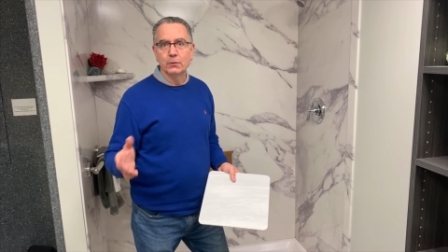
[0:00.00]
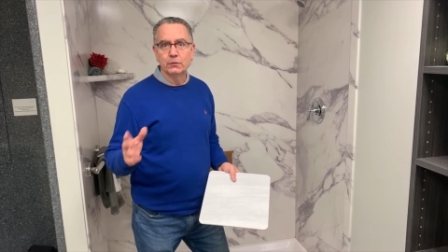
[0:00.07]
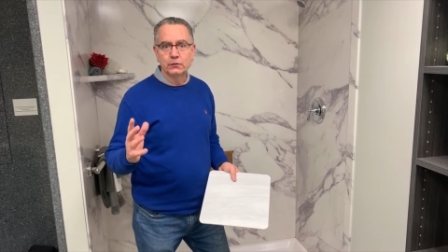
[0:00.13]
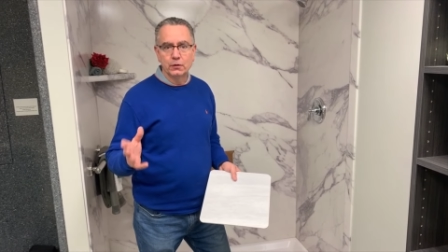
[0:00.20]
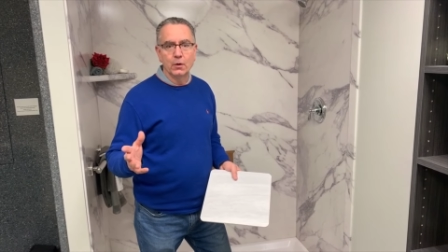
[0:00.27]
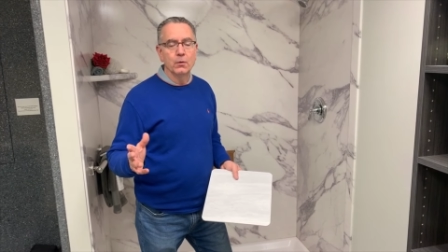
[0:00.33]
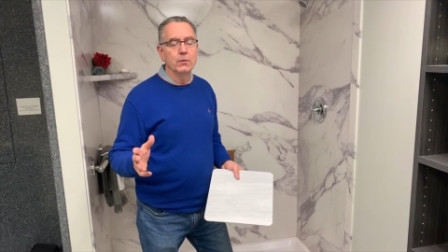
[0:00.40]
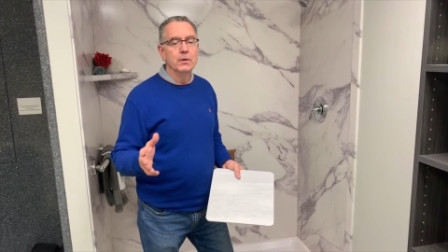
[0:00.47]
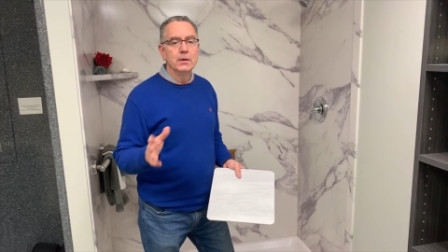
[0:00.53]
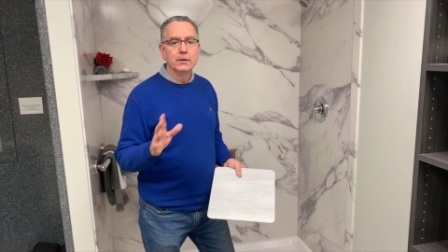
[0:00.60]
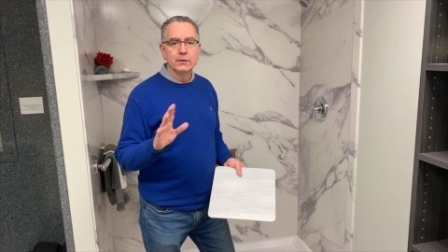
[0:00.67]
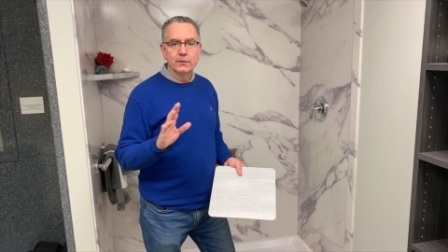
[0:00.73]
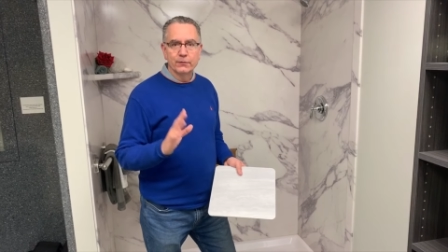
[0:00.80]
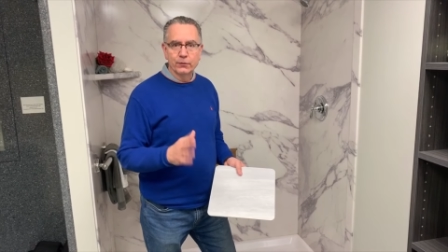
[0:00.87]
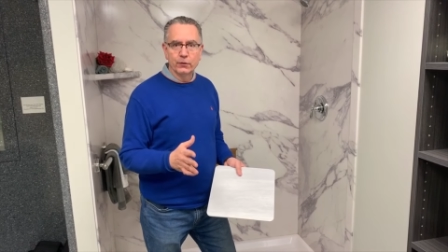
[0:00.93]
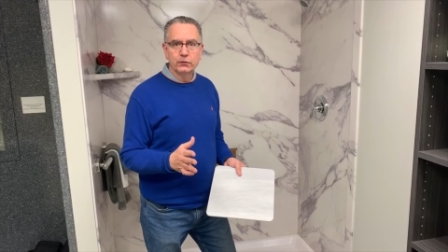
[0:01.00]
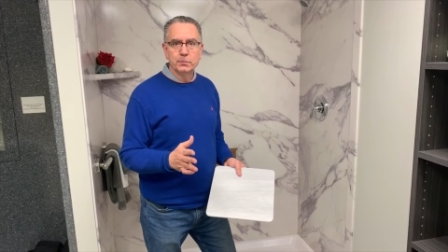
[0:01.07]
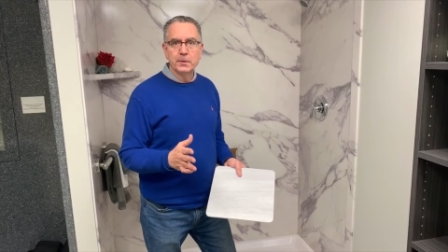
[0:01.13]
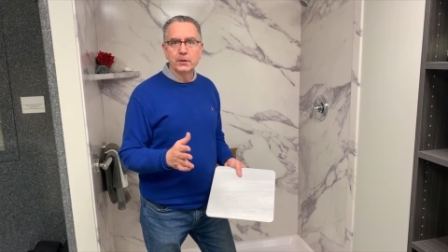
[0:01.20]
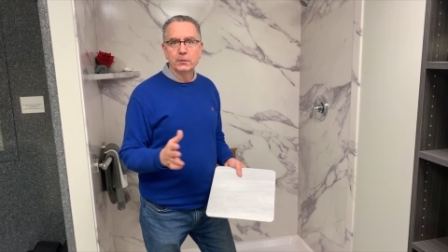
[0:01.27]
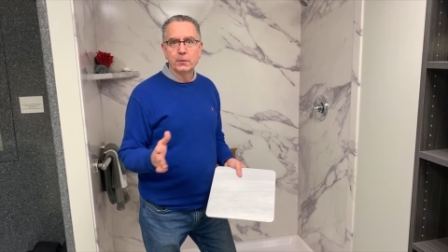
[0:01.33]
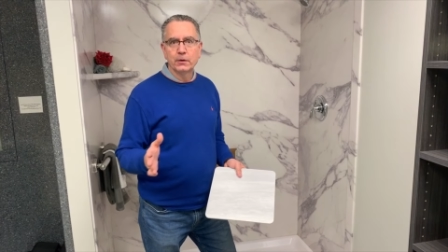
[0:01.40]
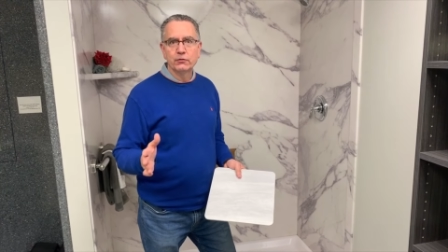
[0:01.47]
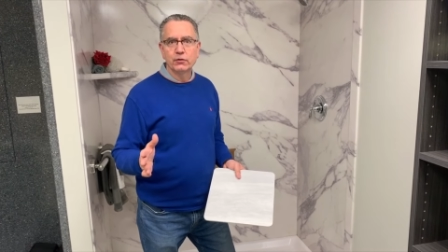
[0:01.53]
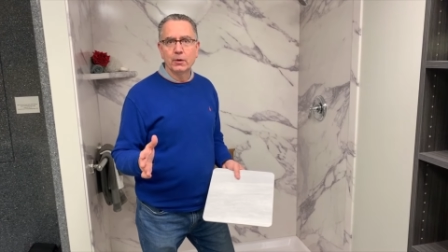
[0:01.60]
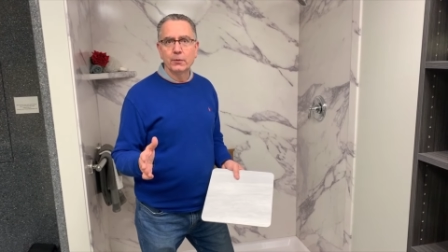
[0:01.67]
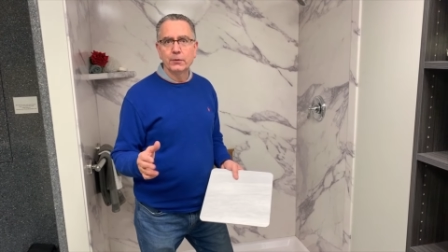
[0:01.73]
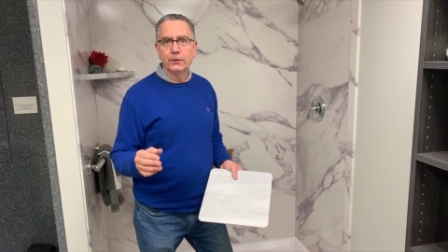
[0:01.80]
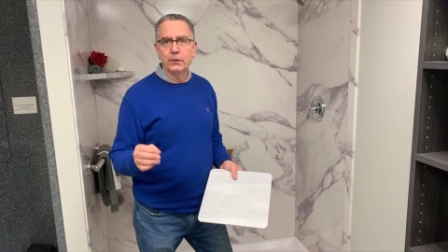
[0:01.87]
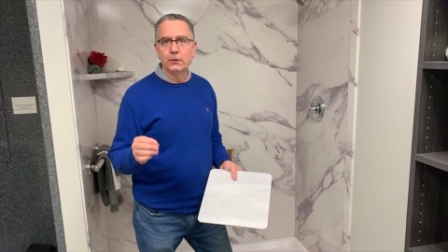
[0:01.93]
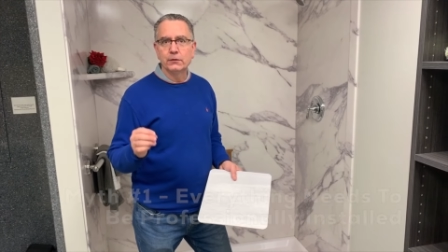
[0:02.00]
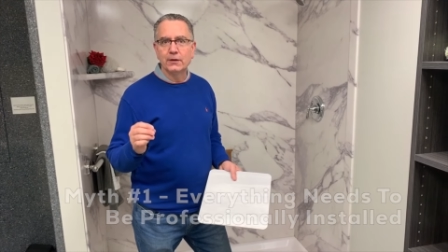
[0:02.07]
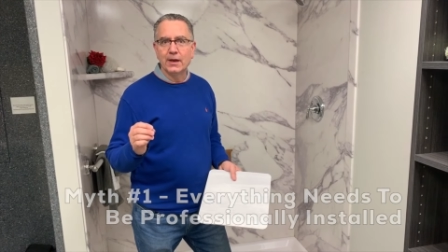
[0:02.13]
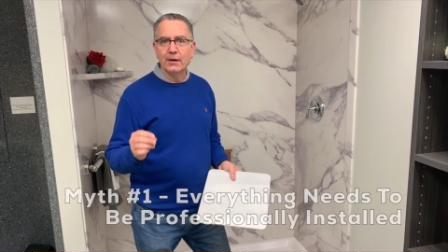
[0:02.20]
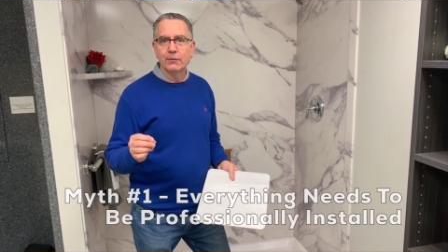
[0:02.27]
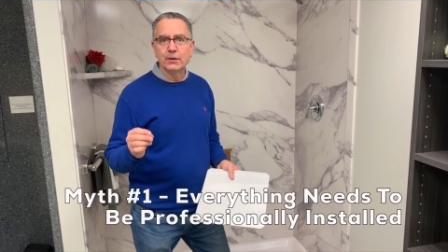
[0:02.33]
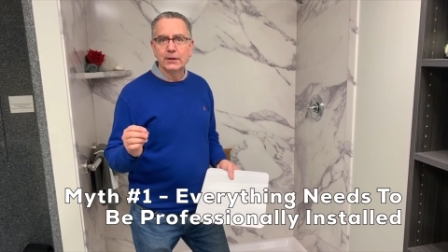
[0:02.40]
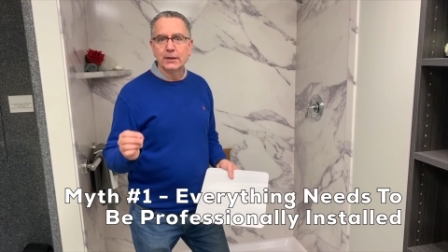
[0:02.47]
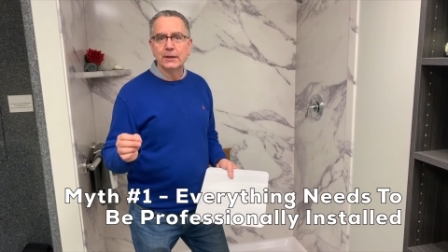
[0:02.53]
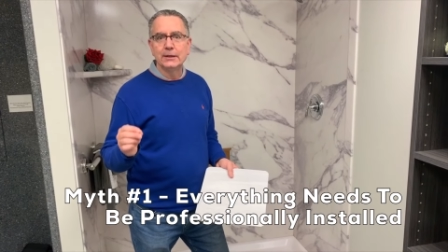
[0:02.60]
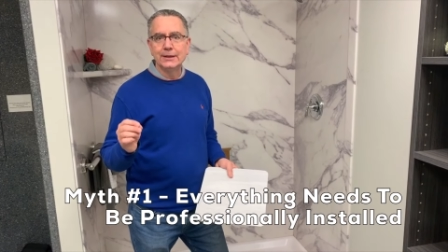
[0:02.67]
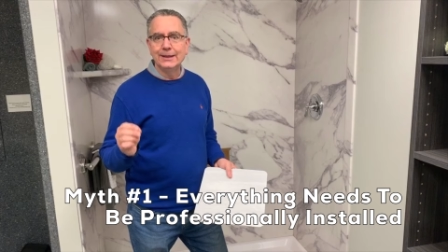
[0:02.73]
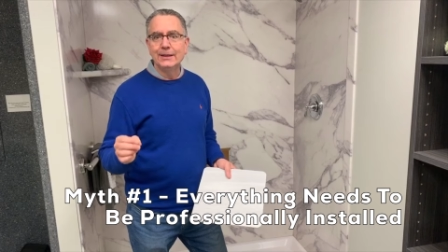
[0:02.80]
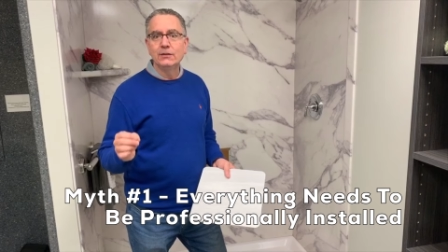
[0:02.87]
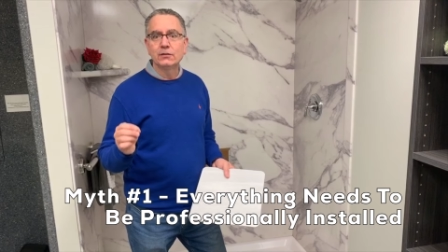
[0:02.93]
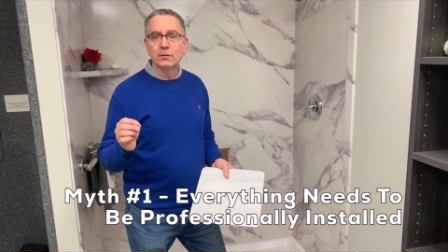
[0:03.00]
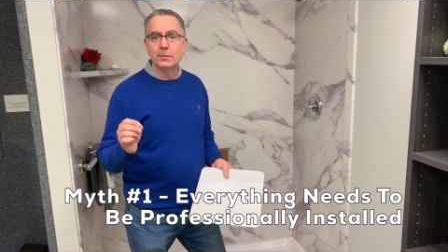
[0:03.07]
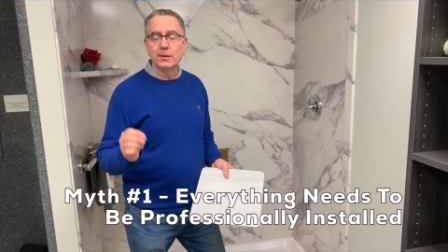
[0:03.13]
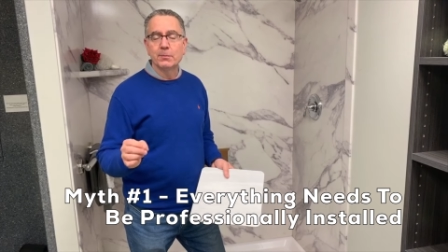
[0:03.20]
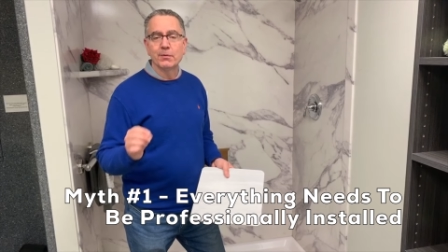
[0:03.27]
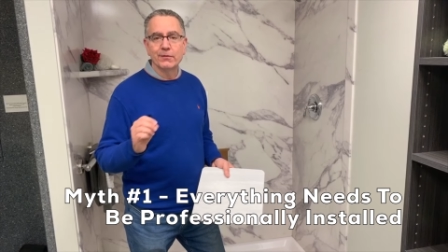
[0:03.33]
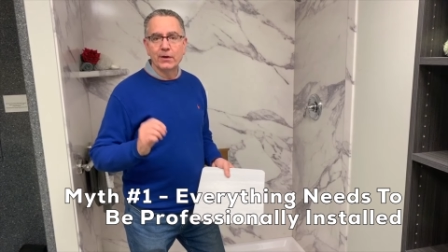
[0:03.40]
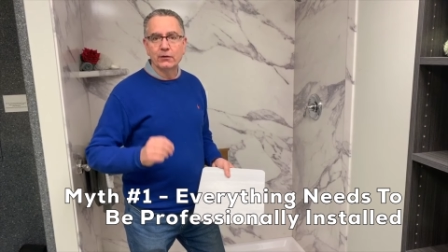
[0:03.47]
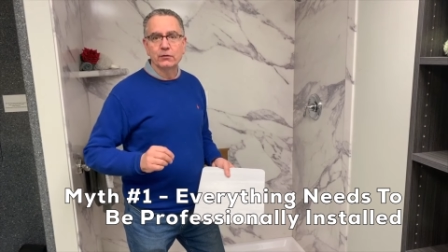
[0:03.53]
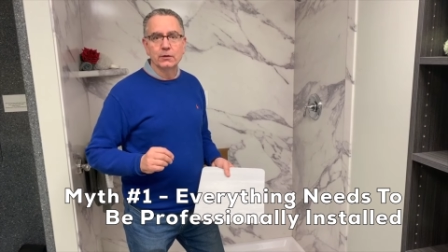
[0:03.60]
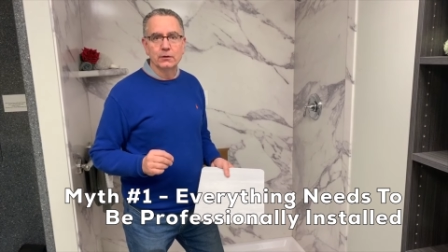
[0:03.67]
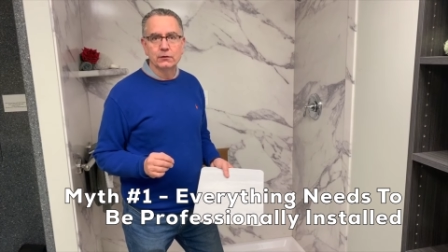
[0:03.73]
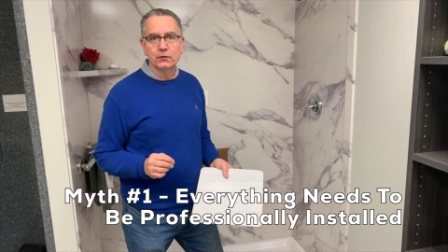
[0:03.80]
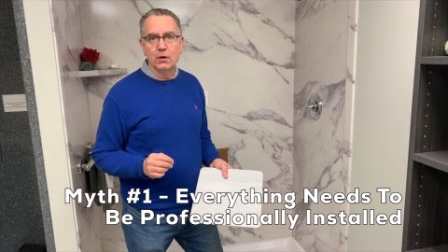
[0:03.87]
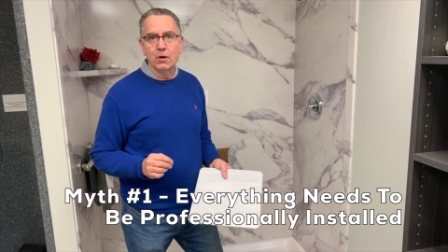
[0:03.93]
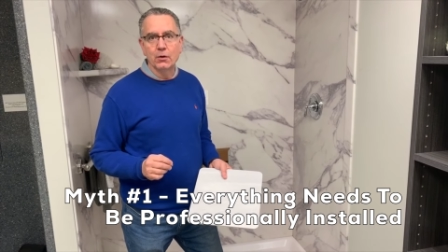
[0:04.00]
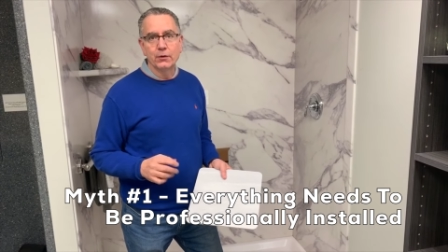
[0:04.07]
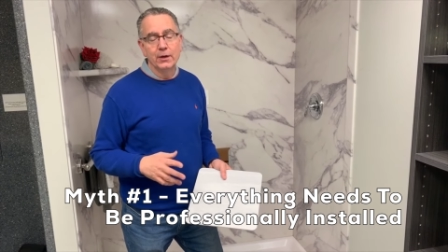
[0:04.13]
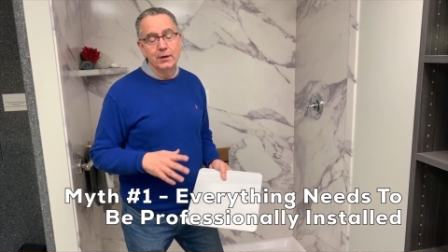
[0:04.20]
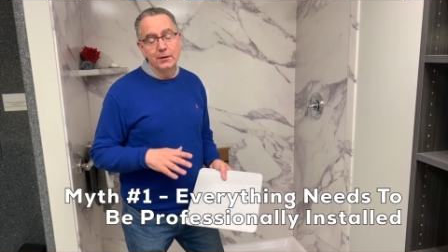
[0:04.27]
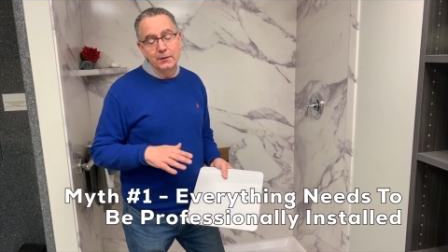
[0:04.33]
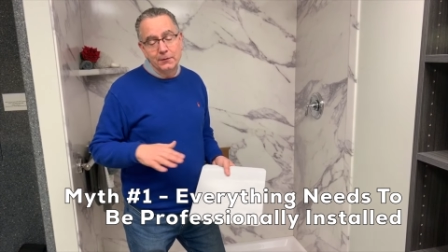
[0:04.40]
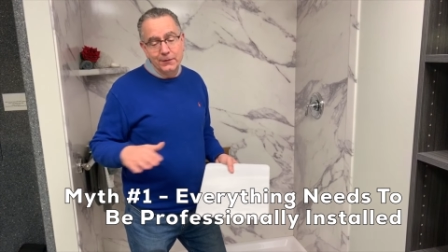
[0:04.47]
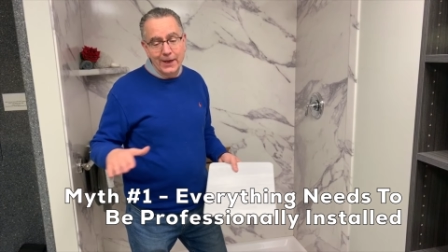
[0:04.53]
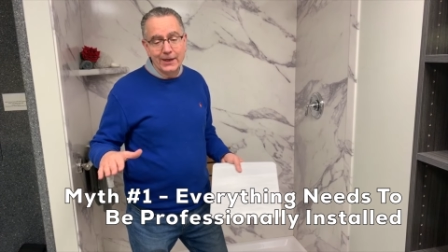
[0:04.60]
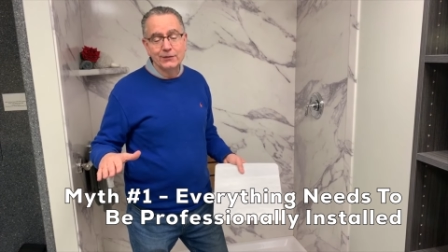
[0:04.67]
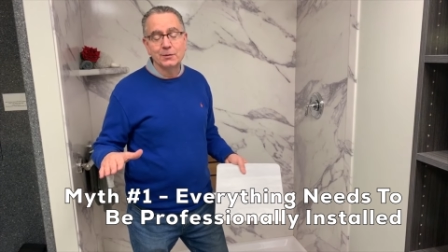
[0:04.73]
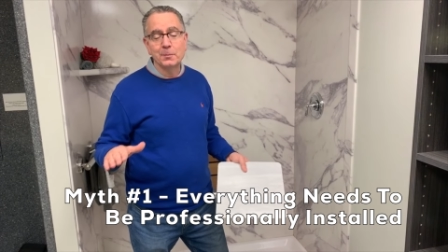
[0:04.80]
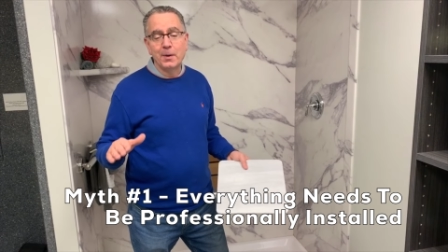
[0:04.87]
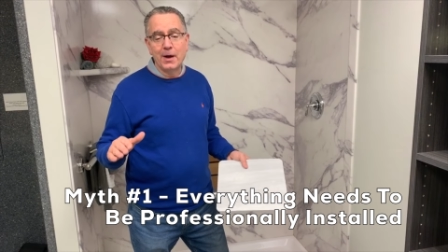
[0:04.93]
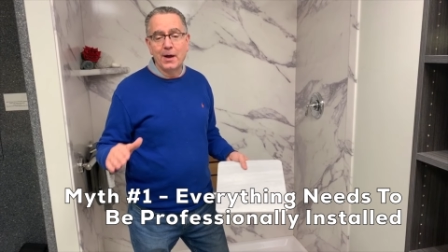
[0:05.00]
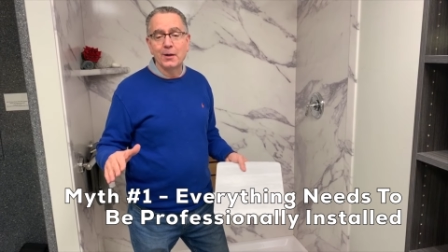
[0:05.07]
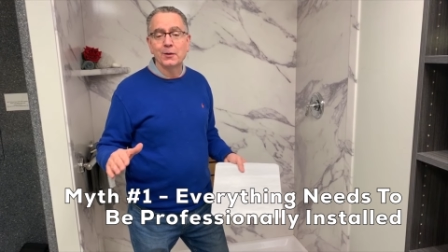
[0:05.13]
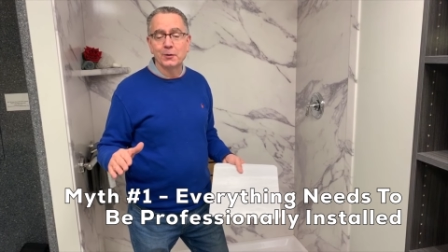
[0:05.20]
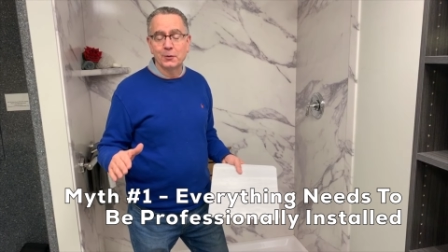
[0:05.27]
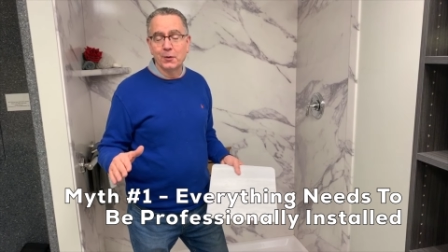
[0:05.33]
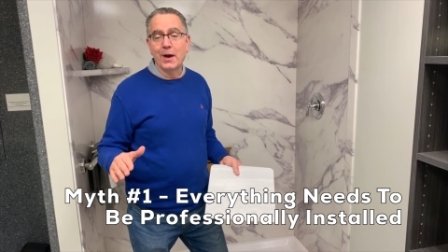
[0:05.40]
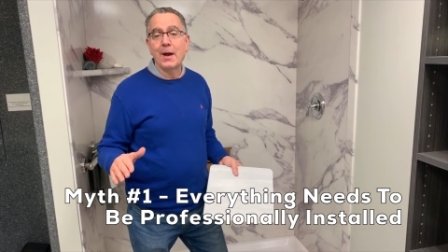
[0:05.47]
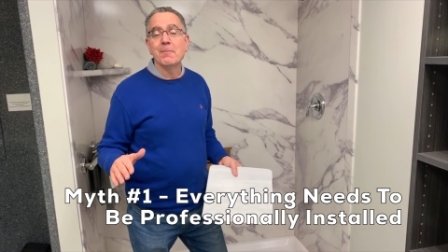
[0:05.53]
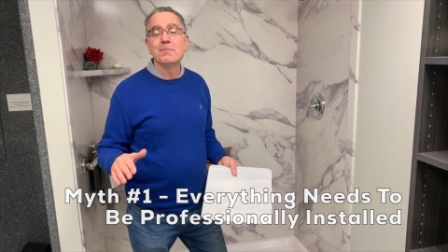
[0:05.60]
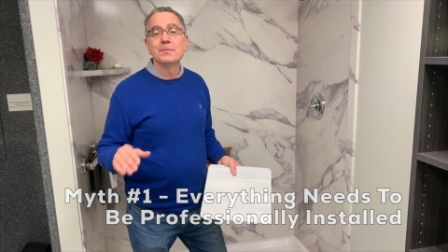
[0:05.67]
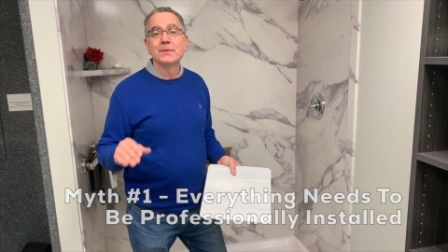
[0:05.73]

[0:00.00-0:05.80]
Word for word: So the first myth I want to share with you is everything needs to be professionally installed. That's a pile of crap.